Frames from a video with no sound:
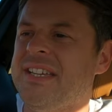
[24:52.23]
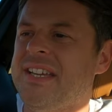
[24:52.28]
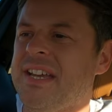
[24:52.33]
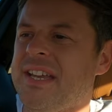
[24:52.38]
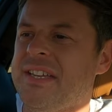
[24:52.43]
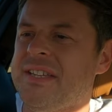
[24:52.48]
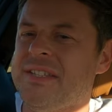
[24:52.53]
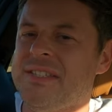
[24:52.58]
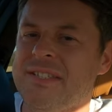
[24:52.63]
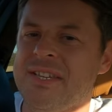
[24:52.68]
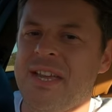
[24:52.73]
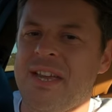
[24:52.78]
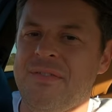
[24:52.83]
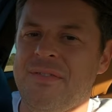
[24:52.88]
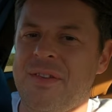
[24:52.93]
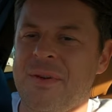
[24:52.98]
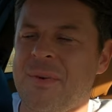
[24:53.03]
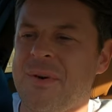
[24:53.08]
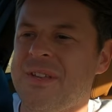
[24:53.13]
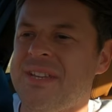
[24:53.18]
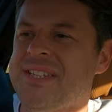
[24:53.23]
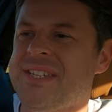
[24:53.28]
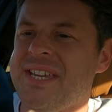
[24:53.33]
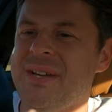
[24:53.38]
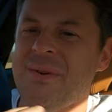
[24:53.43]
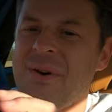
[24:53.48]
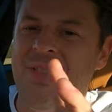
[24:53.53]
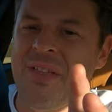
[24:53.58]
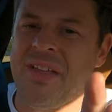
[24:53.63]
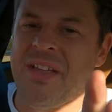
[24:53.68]
And uh, if you want to see
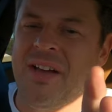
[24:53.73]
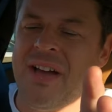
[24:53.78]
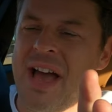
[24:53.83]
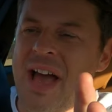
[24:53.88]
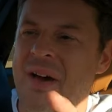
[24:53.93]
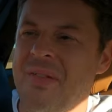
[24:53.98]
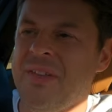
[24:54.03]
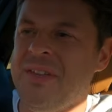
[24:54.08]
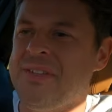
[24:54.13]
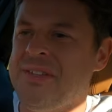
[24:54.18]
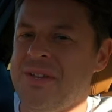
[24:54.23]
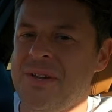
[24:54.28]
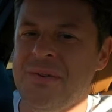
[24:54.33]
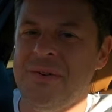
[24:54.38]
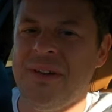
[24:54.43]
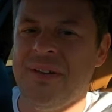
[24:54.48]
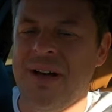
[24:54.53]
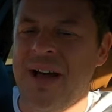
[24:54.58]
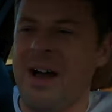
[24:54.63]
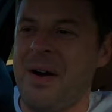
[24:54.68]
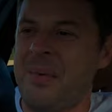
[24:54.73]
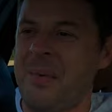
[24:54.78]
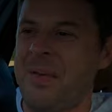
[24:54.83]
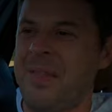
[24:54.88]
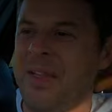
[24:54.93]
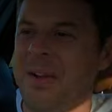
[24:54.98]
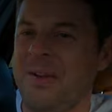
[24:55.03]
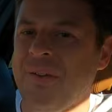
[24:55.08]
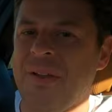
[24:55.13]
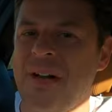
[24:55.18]
what they, how they do and, and what
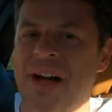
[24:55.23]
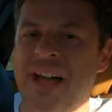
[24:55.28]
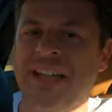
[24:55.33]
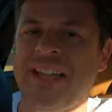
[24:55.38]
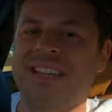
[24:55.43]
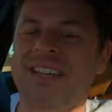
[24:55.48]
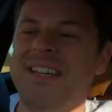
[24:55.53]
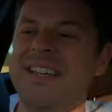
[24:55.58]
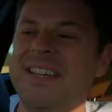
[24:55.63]
they look like,